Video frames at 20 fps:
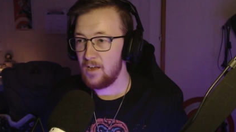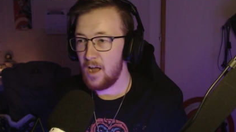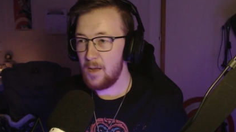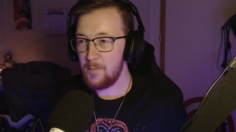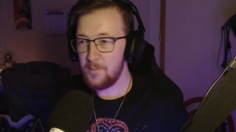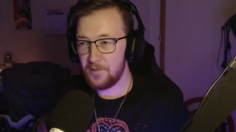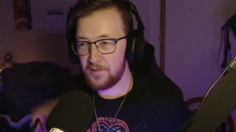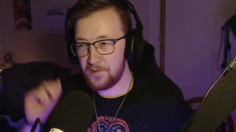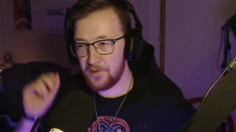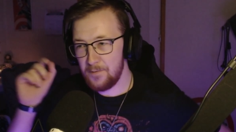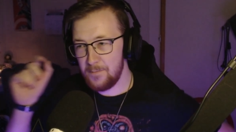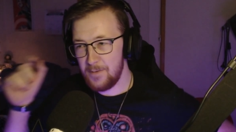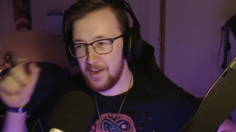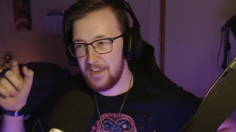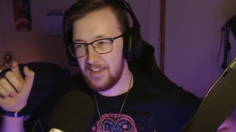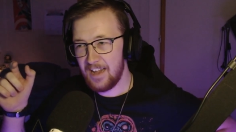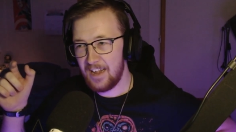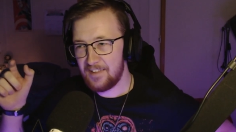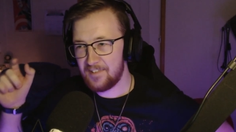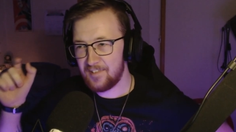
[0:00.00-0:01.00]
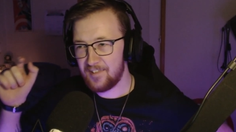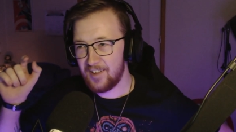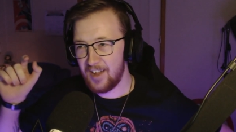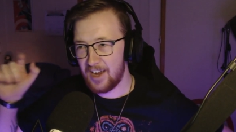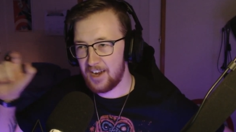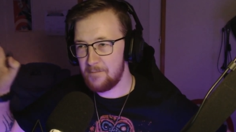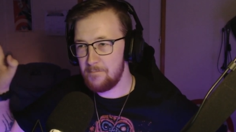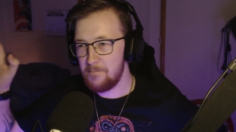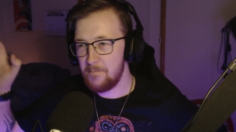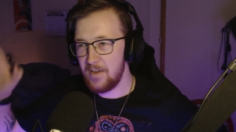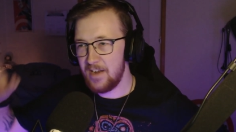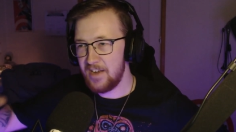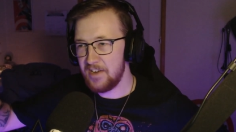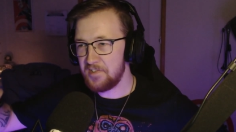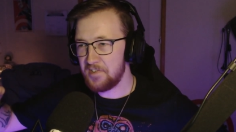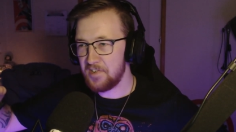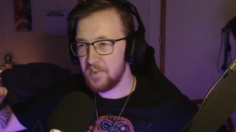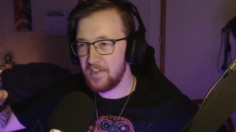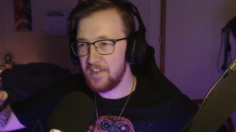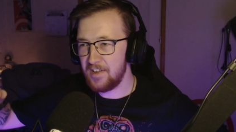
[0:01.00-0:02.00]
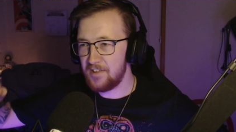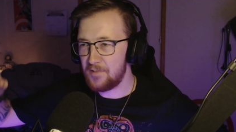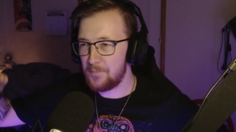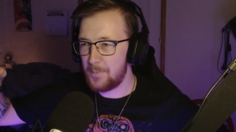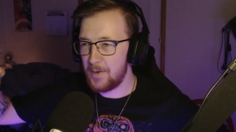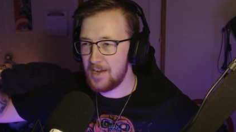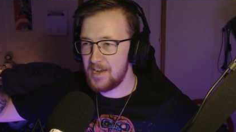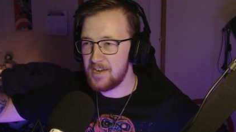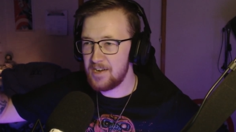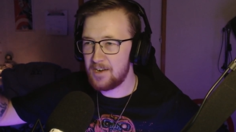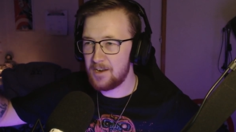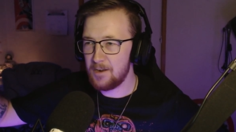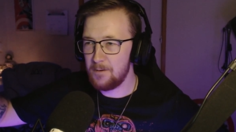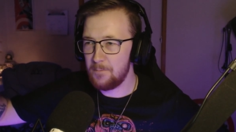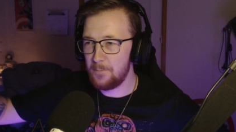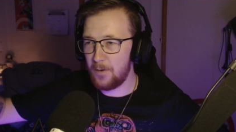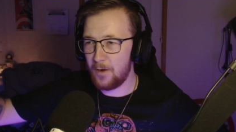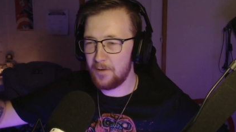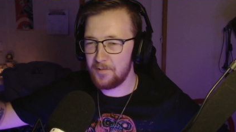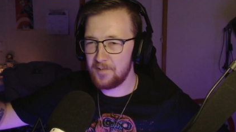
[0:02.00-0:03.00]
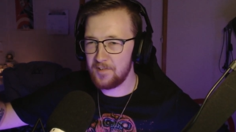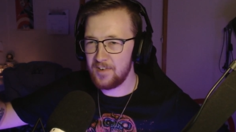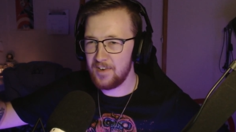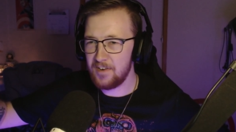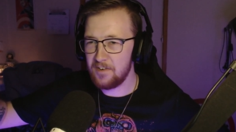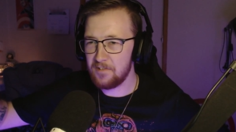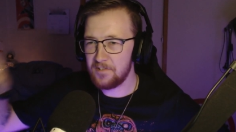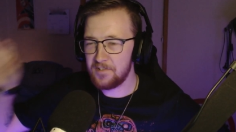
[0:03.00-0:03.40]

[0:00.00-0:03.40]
I'm assuming that's like a miniature that's being composited or